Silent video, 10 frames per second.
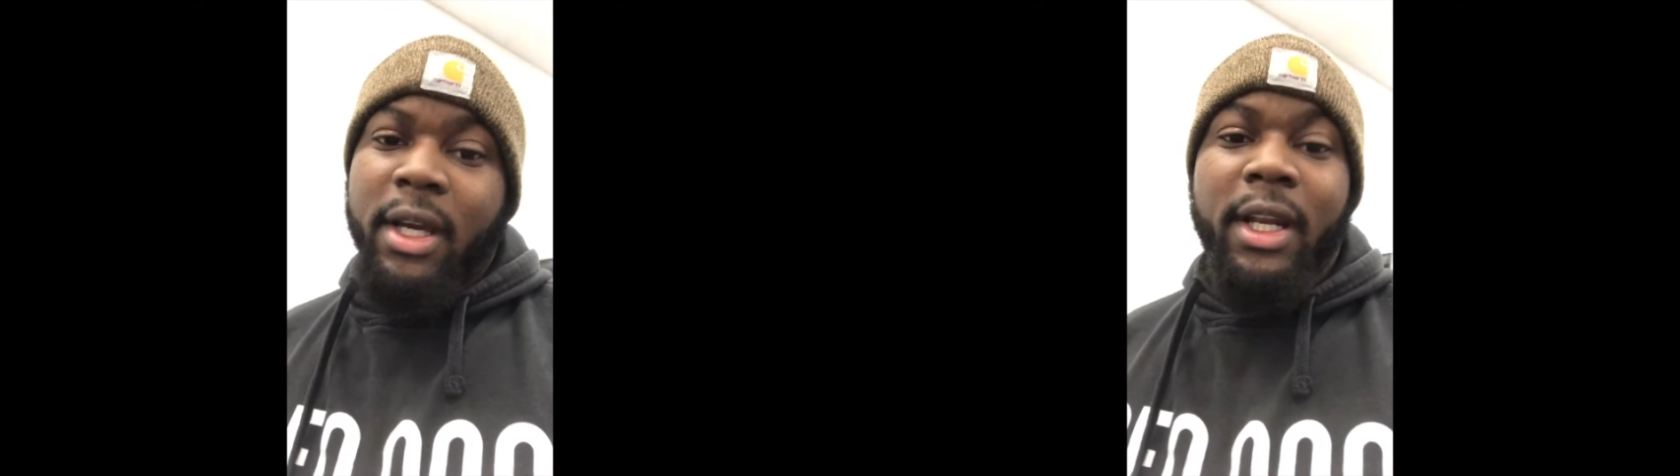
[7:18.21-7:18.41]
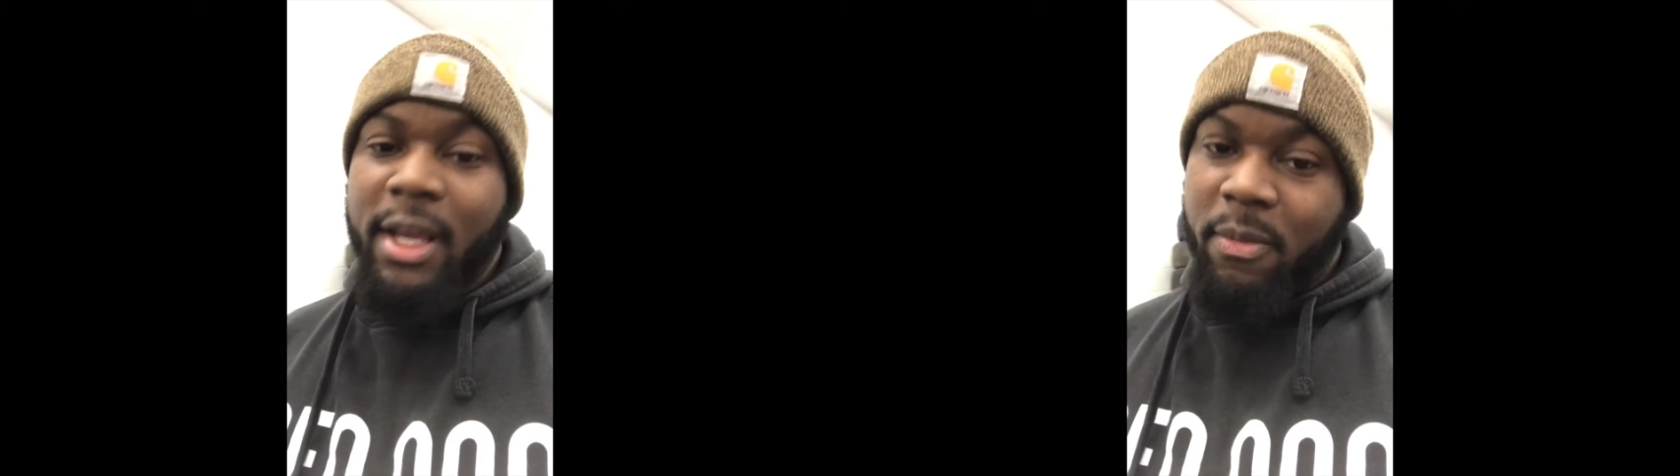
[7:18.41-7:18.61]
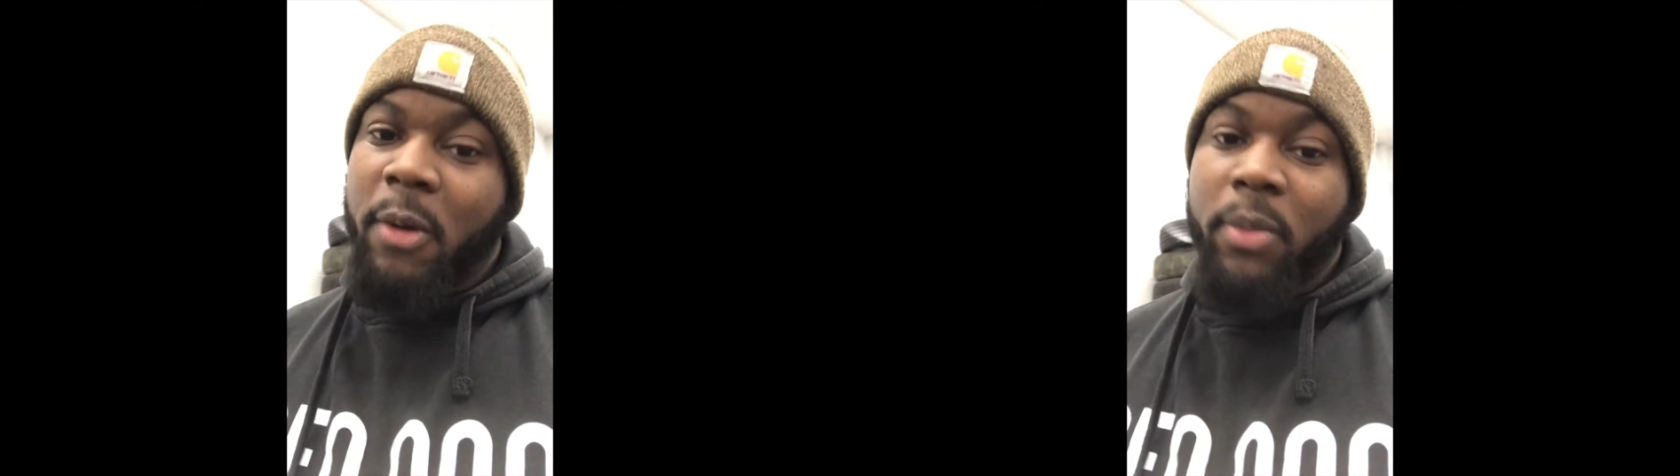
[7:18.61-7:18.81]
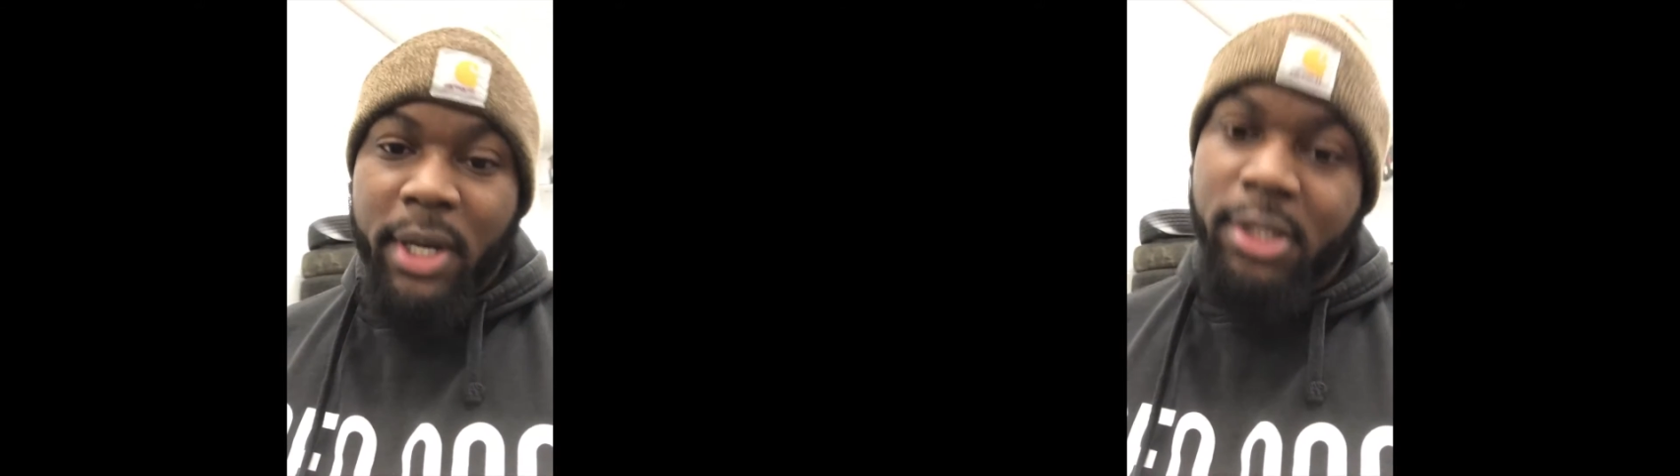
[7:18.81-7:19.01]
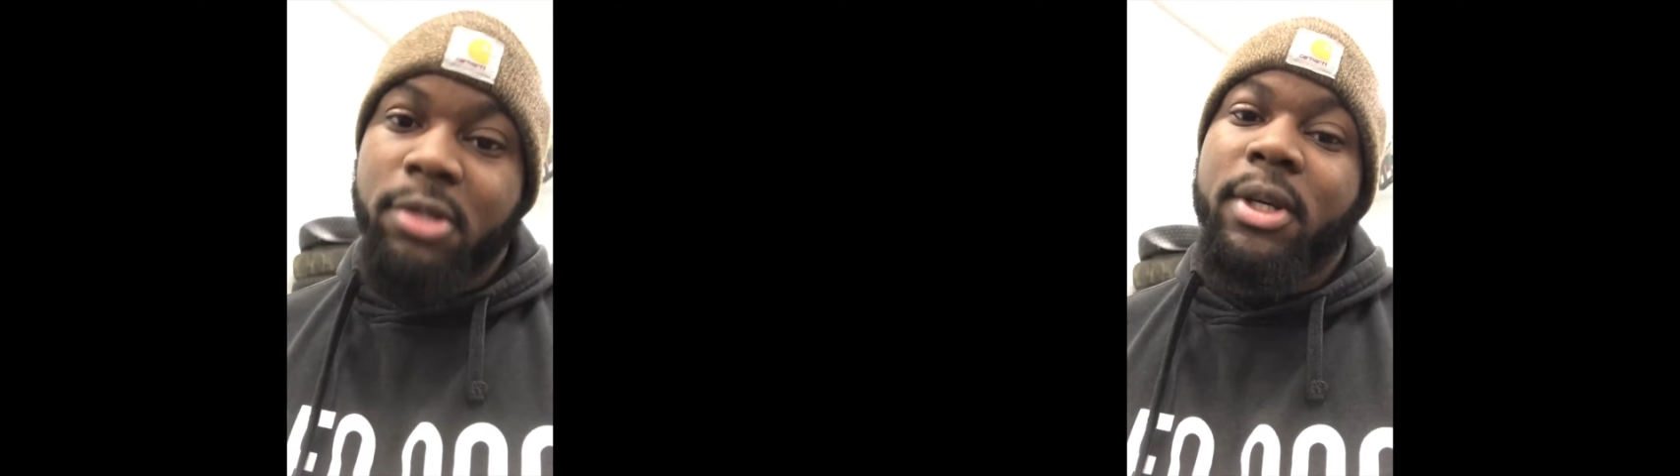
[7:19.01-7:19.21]
and they in my
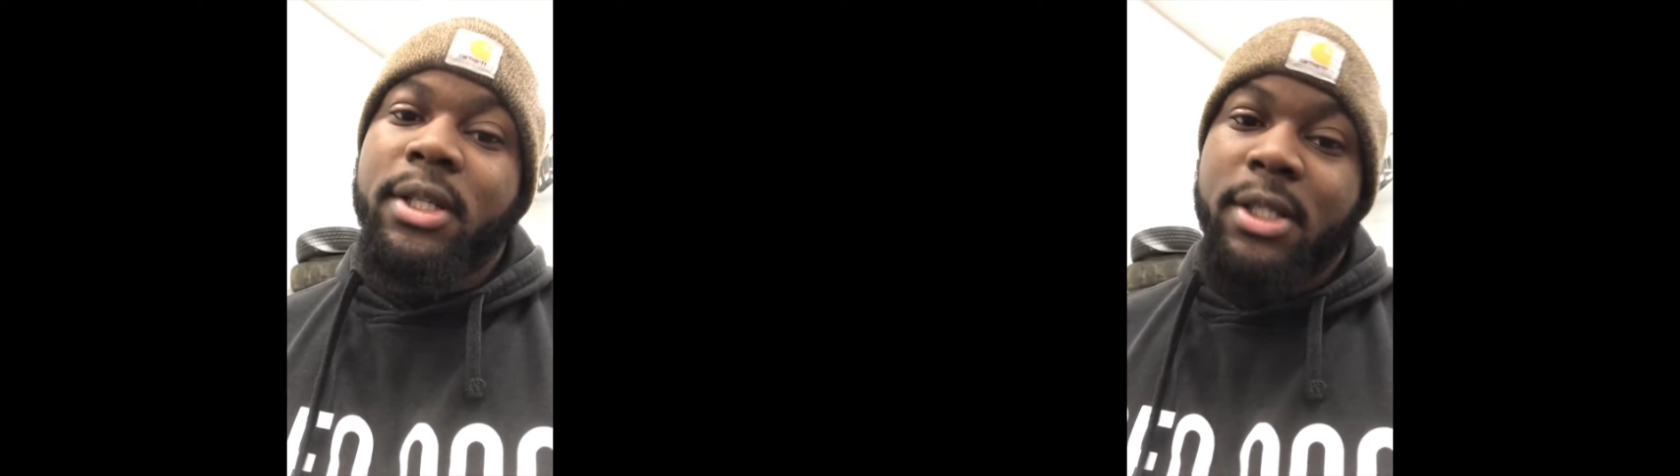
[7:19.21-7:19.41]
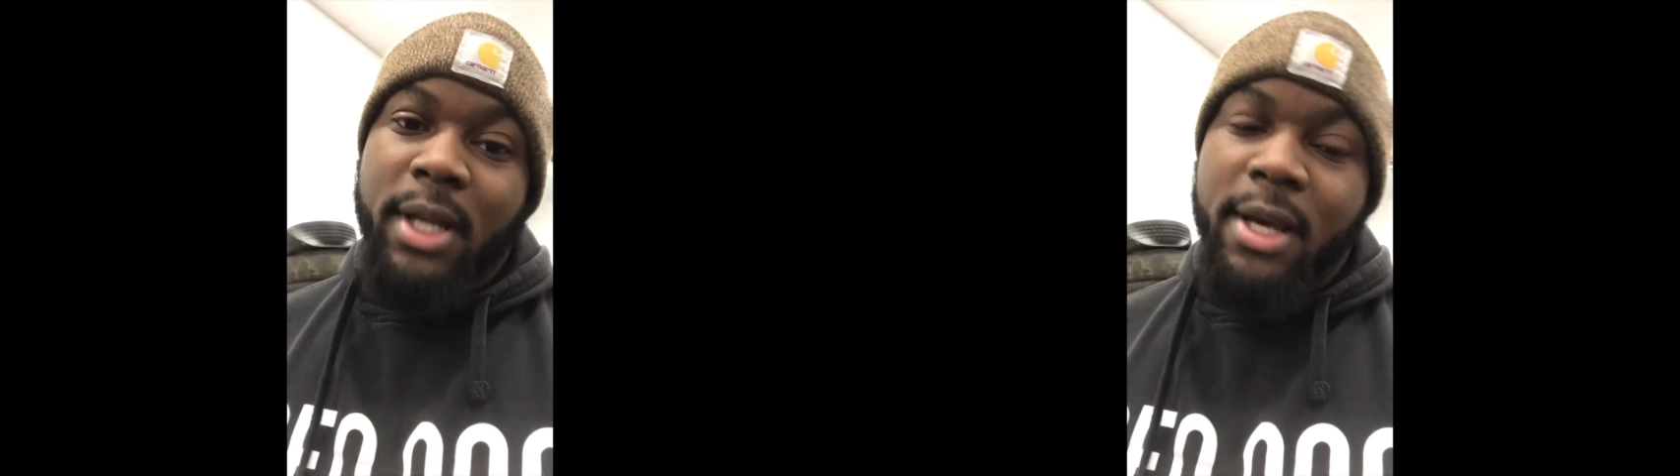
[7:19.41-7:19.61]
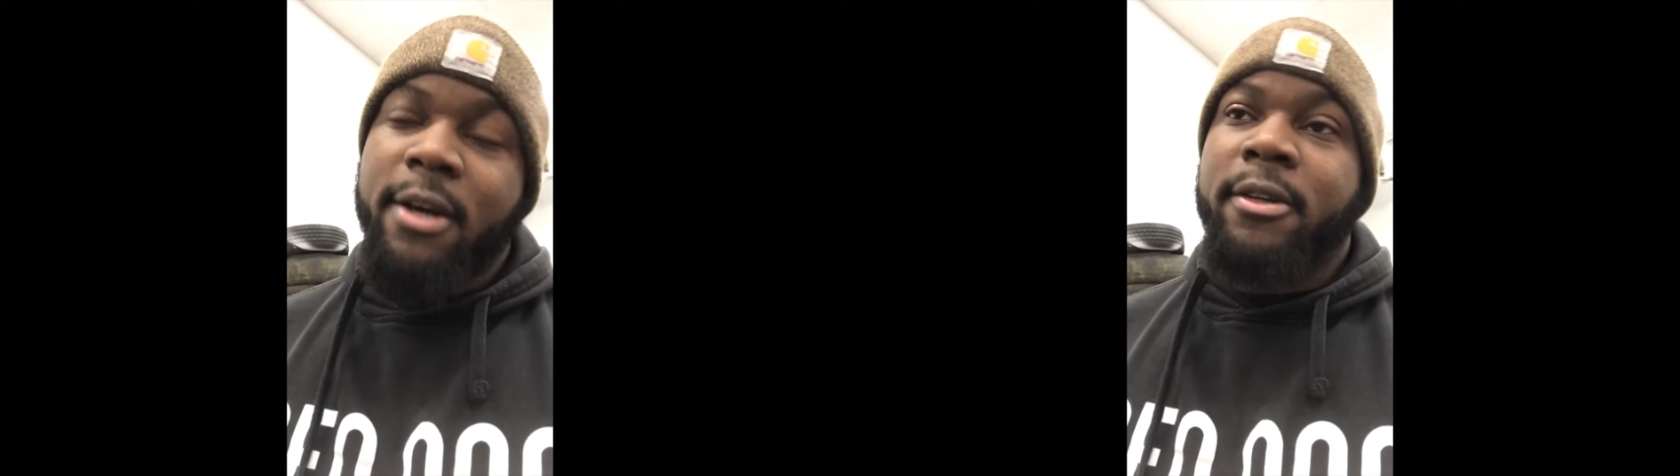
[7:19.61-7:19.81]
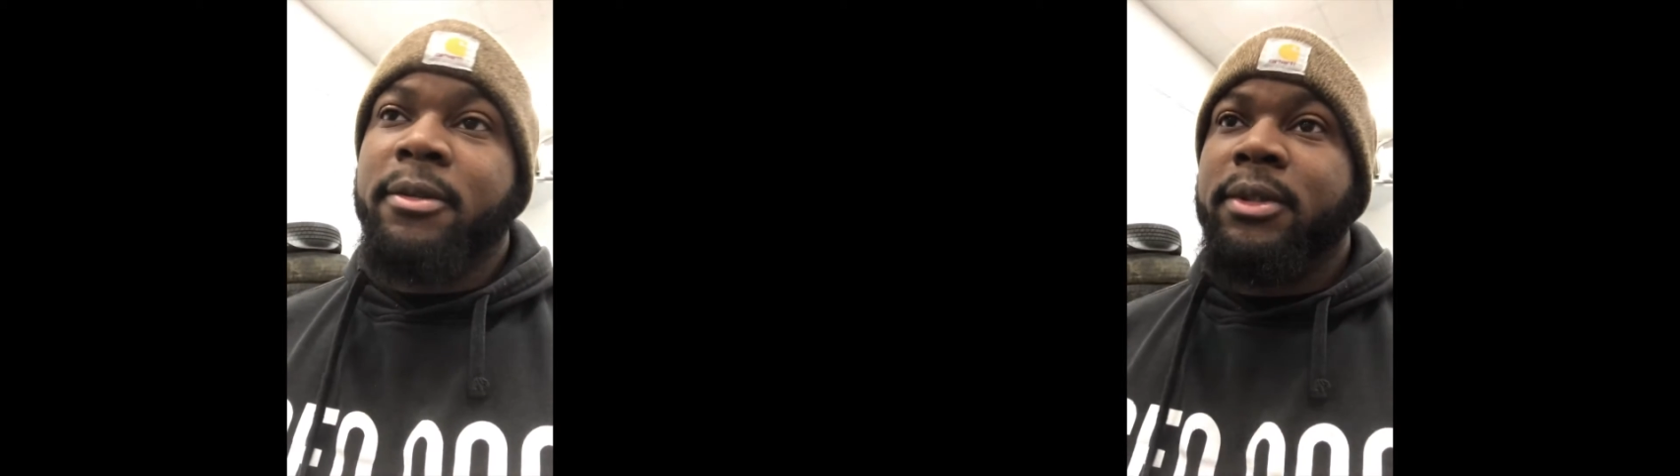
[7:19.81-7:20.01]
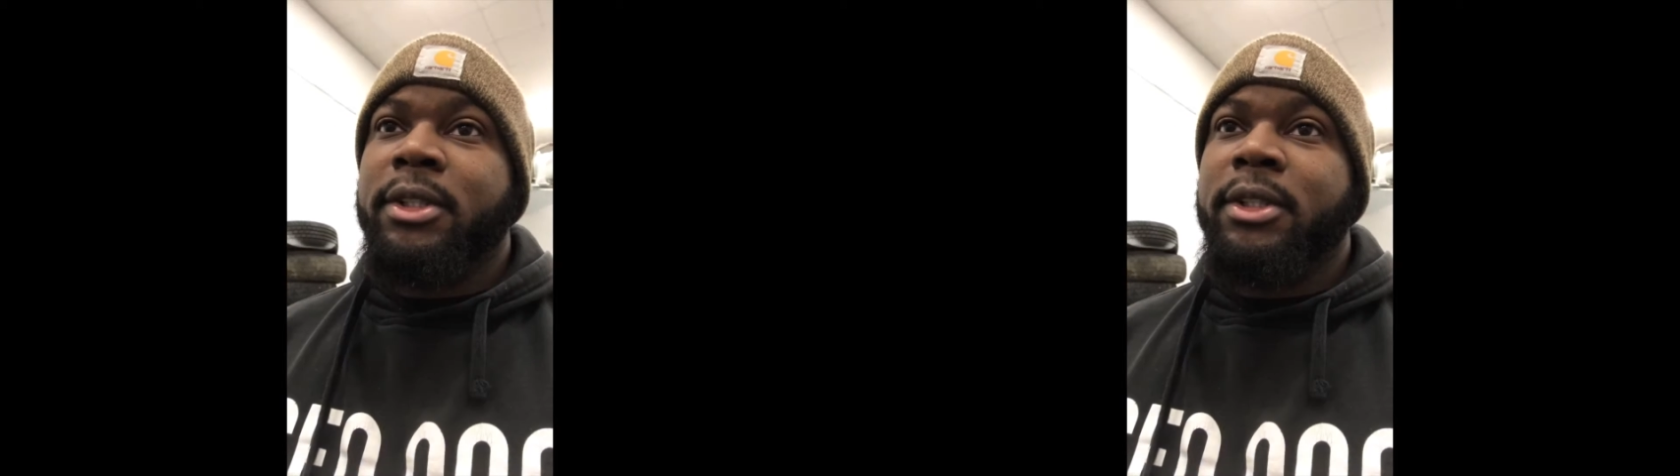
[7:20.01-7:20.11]
price range now.